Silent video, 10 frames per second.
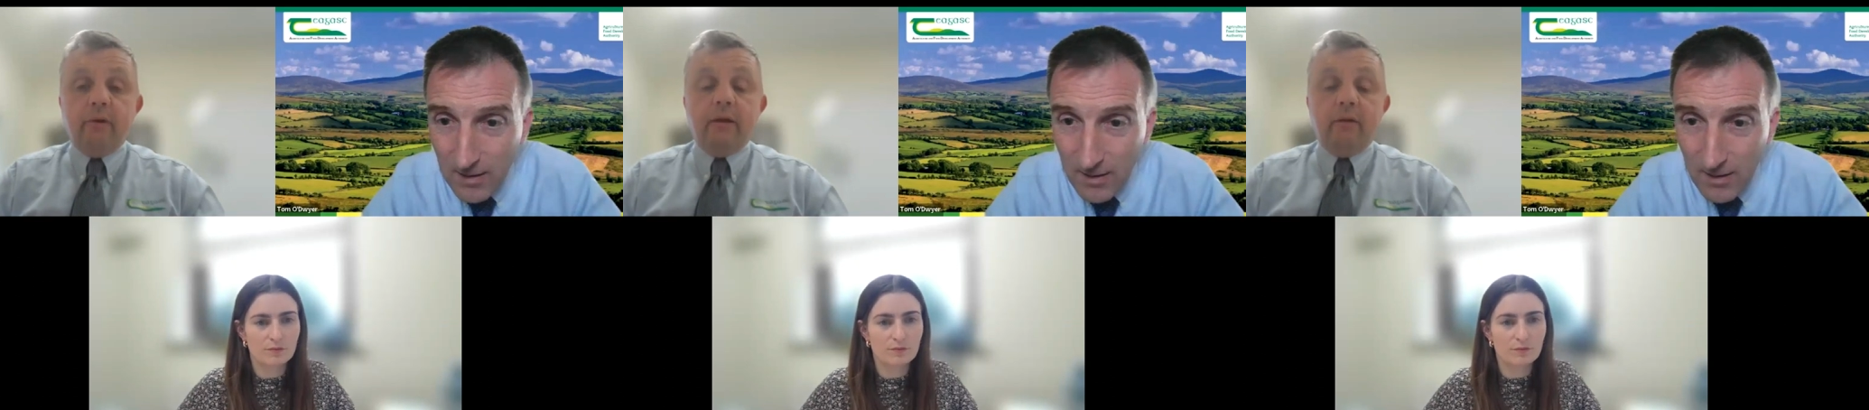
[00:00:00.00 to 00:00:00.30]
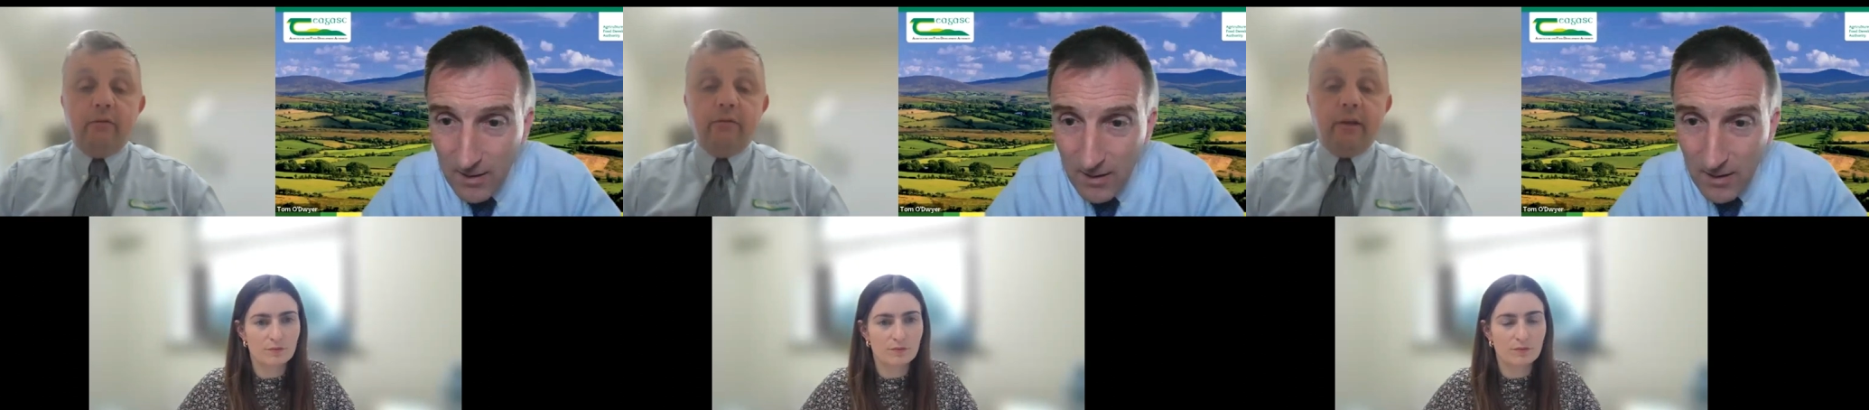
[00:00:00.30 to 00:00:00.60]

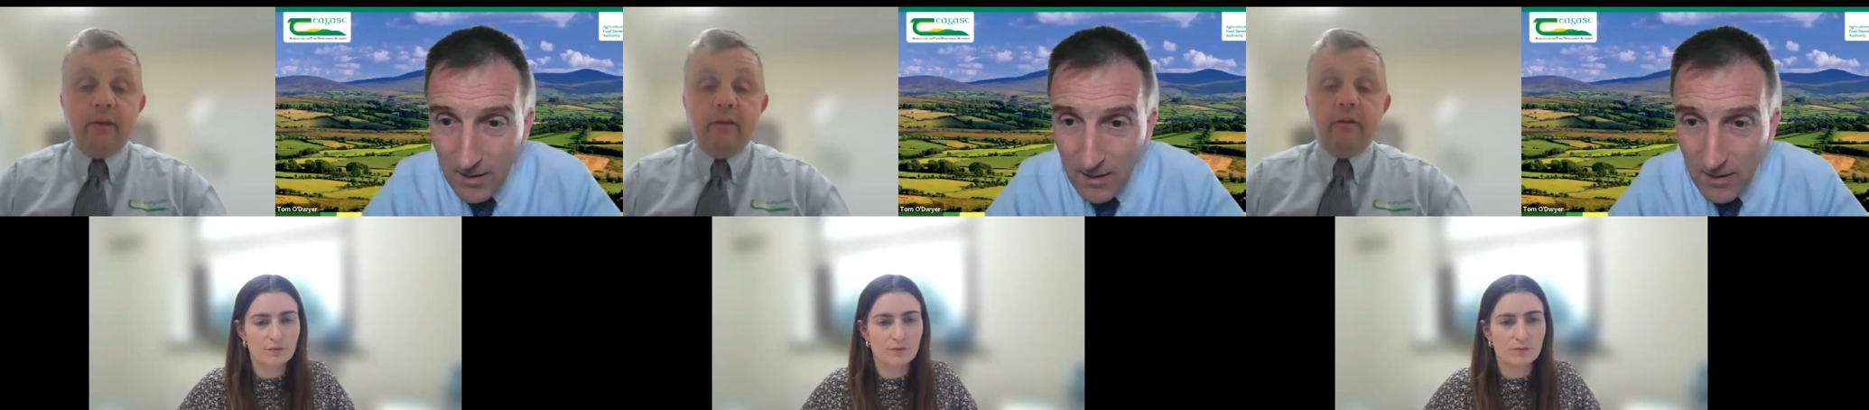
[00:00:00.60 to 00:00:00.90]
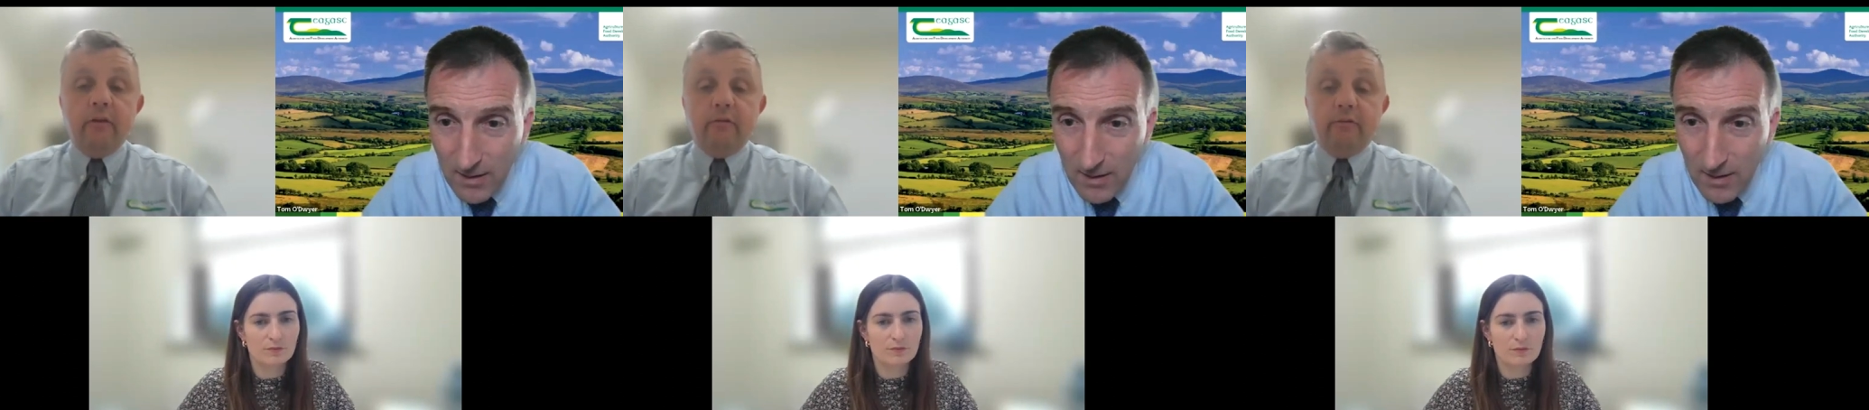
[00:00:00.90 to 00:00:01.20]
Speaker 1: and
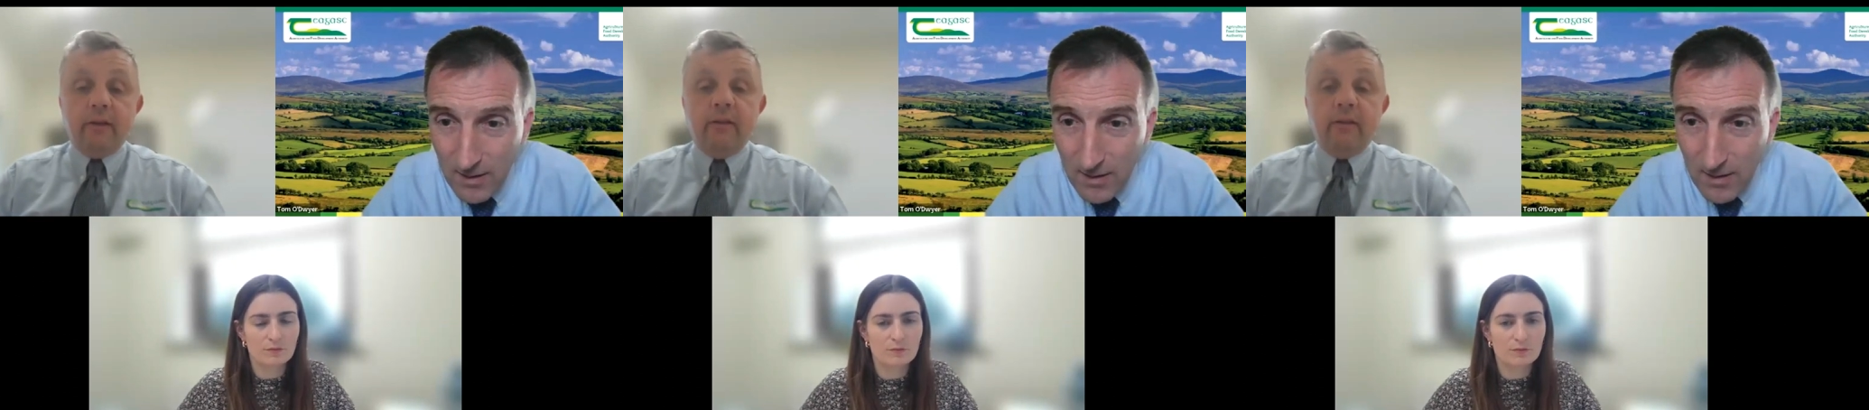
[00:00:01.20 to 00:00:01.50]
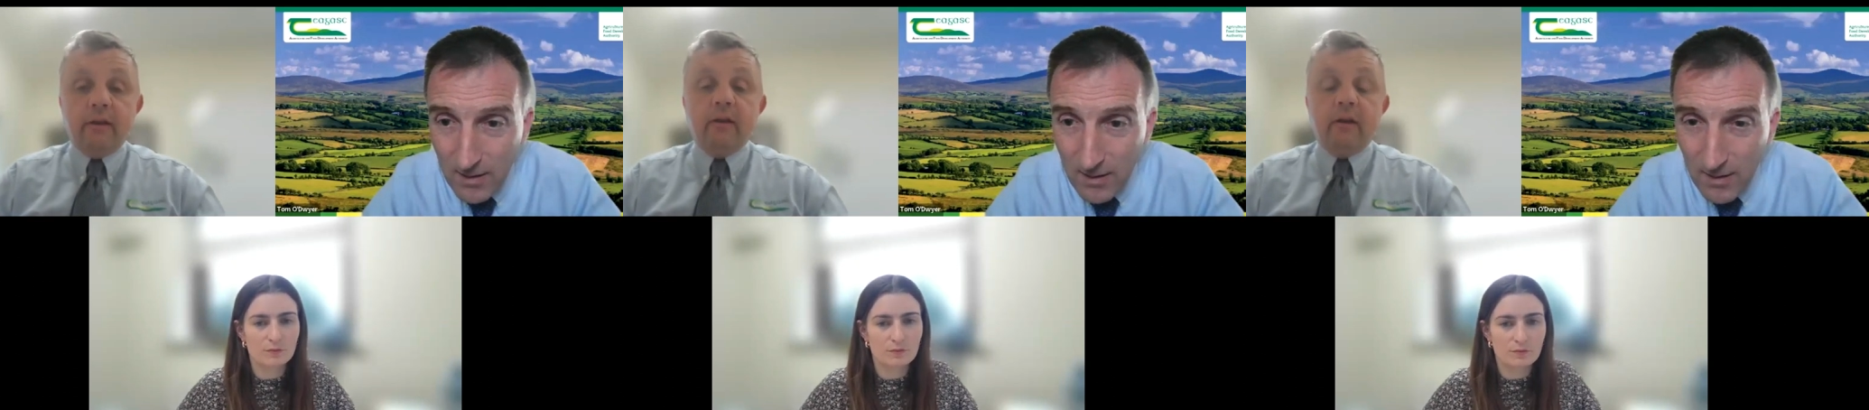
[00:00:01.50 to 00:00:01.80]
find you'll find
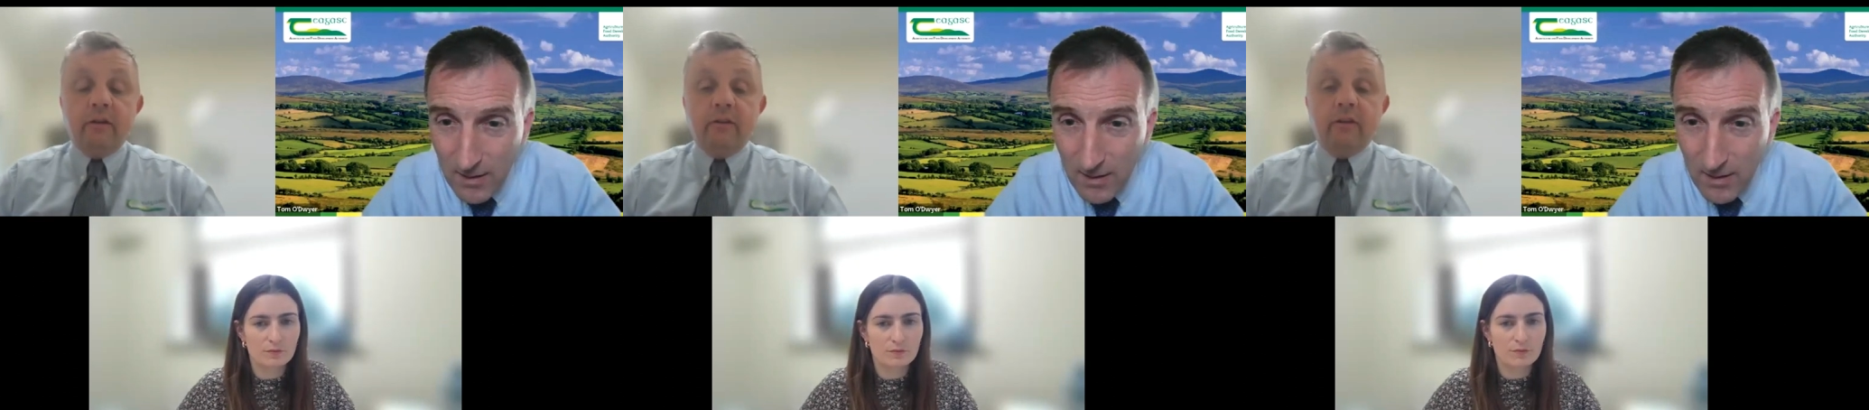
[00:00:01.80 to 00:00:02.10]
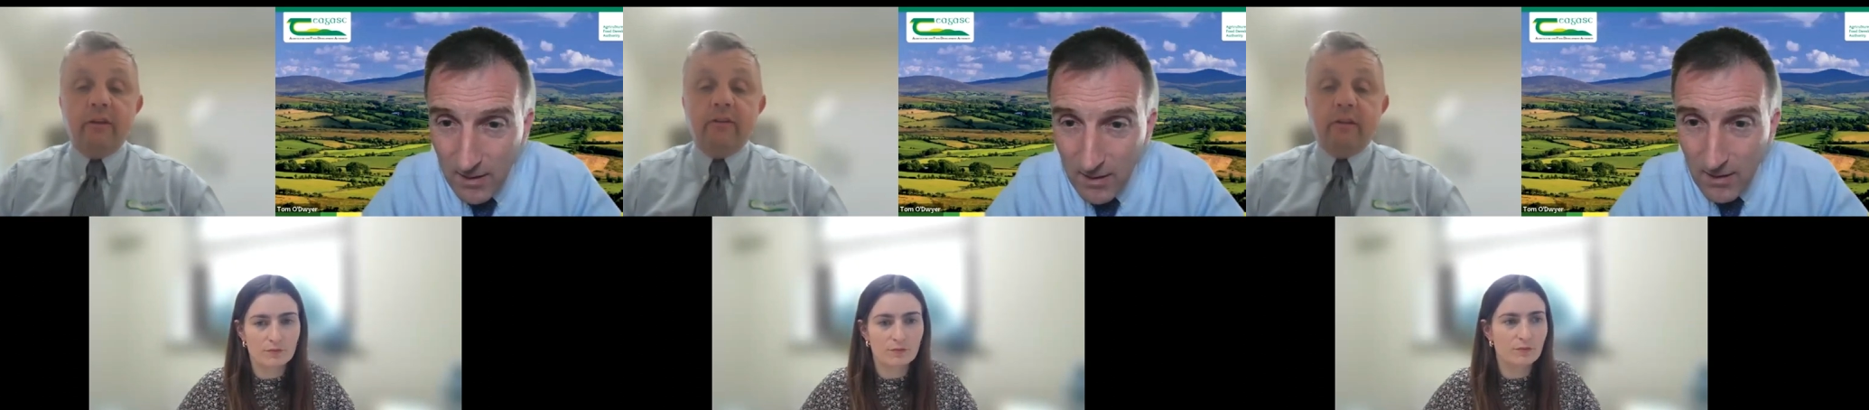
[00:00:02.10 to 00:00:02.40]
the
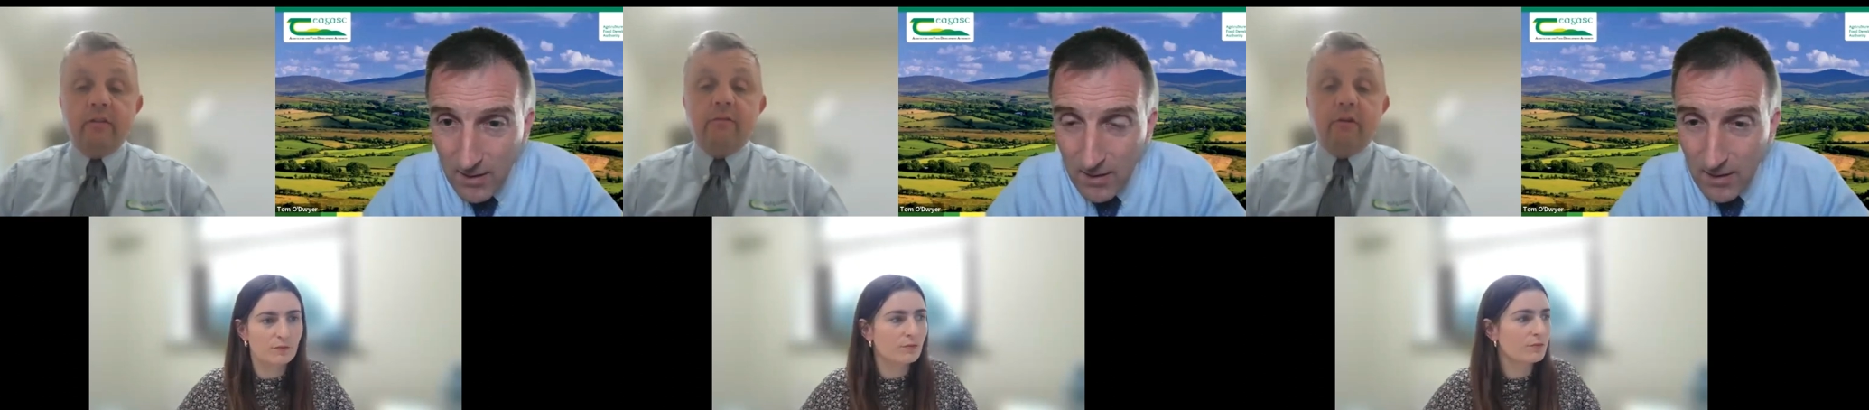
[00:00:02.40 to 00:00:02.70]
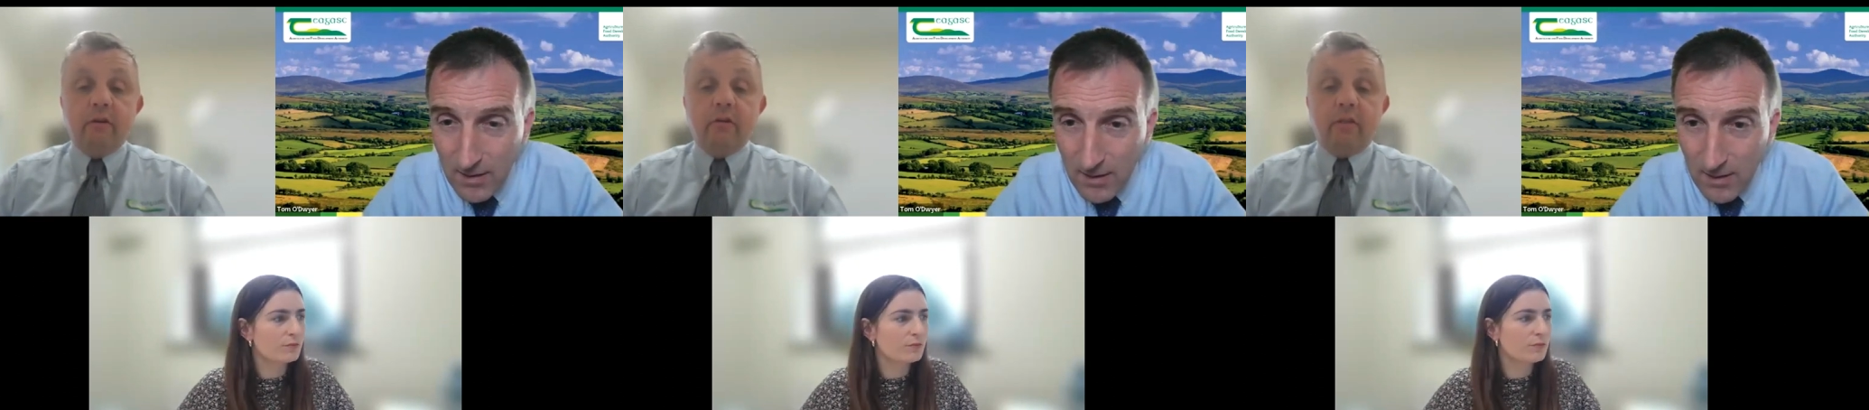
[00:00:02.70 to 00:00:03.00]
contact details for
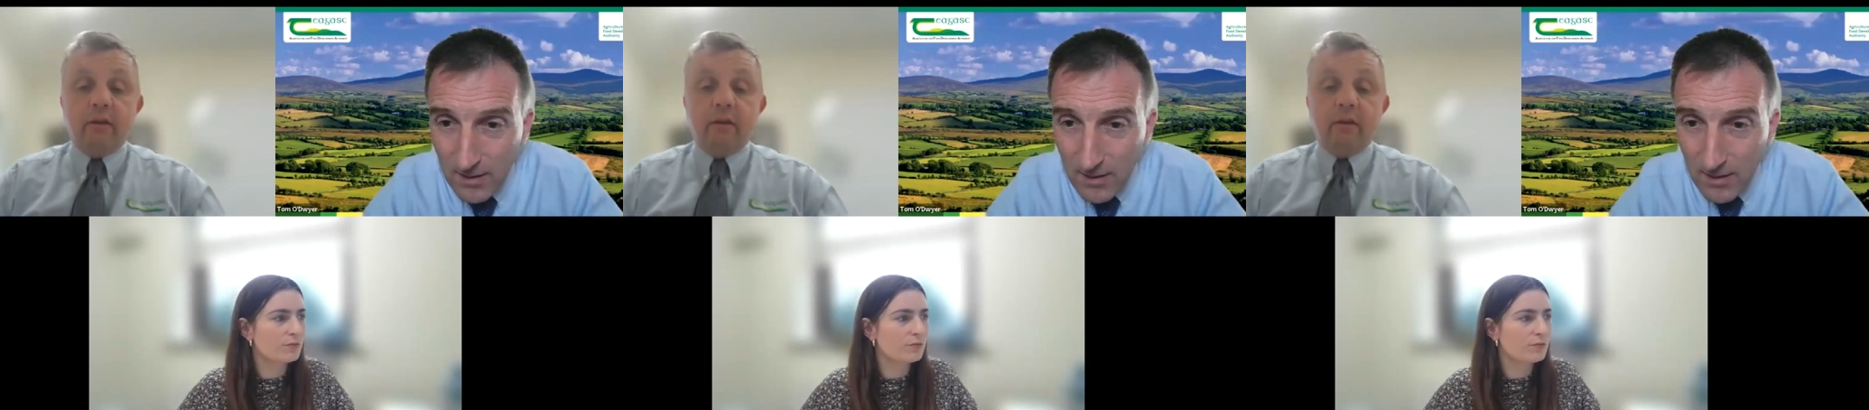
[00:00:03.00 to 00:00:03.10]
all the